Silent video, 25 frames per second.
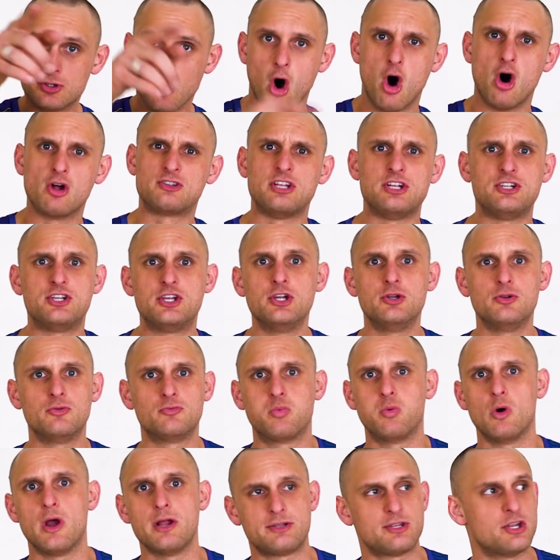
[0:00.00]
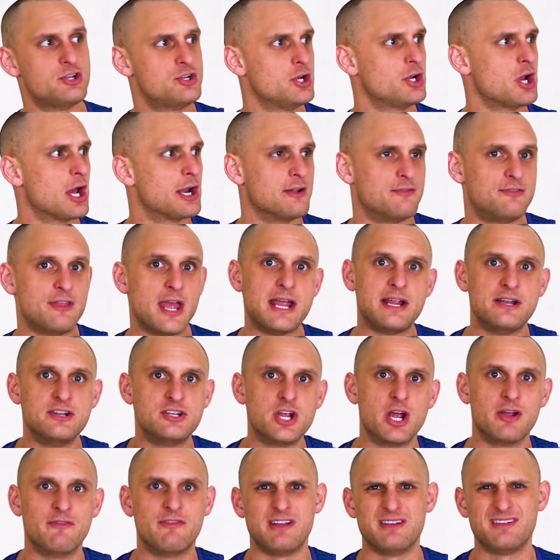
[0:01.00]
oh, did you did you go to Deakin?
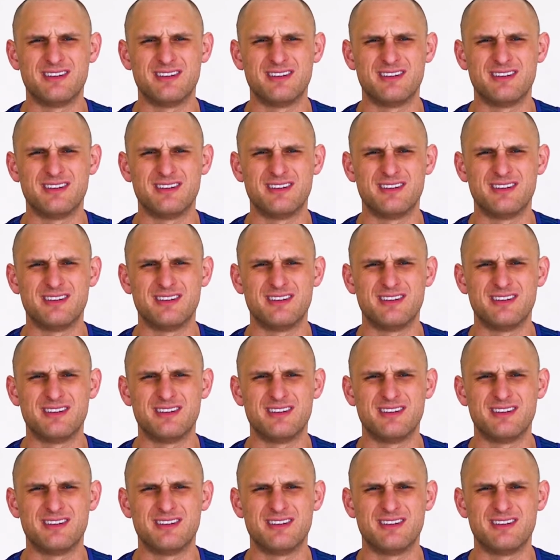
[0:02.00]
Did you ever?